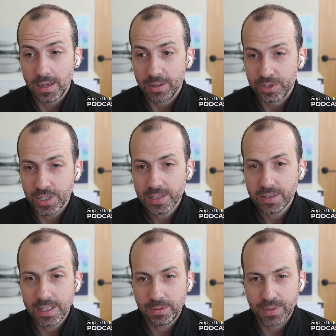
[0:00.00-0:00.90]
Just
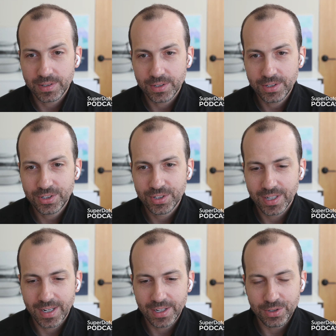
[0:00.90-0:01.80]
like with search,
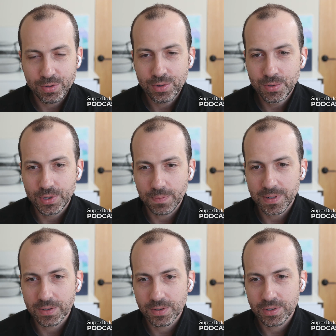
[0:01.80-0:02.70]
you use
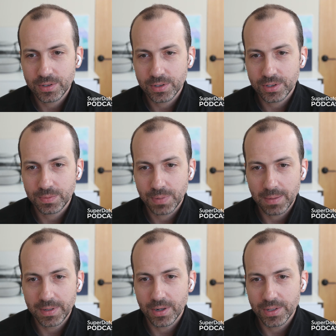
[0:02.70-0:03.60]
open source search
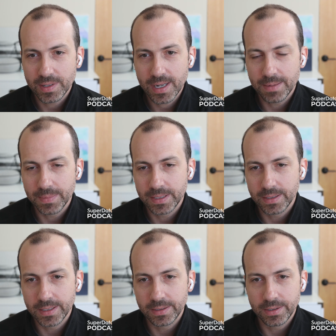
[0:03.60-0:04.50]
probably all the time
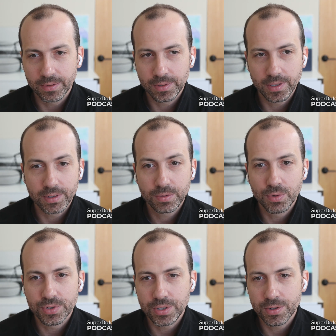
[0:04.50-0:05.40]
in the
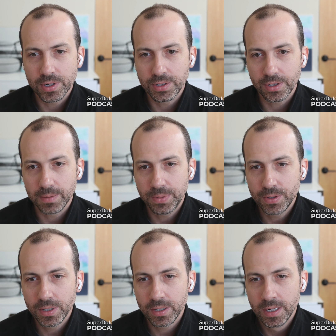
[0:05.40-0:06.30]
tools that you use on your
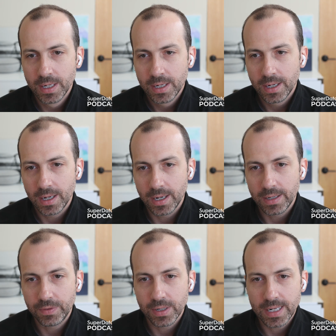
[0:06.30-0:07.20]
computer.
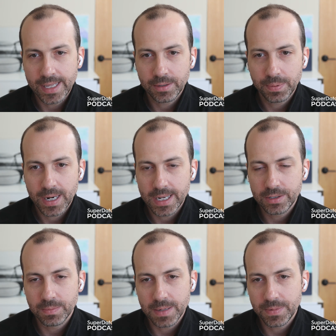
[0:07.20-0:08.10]
If you're at an
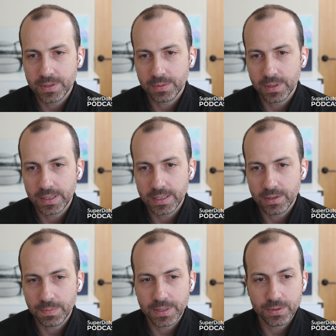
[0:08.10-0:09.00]
enterprise, you might be using one of these
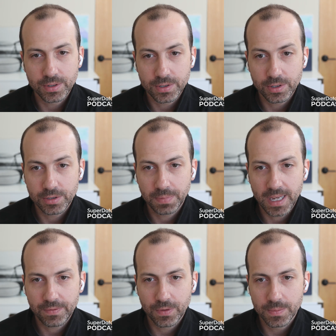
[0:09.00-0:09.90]
open source search
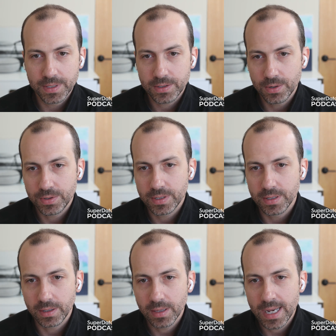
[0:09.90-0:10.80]
platforms that's hosted in
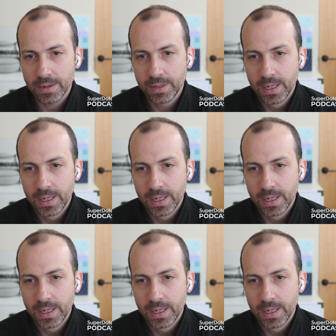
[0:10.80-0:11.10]
the cloud.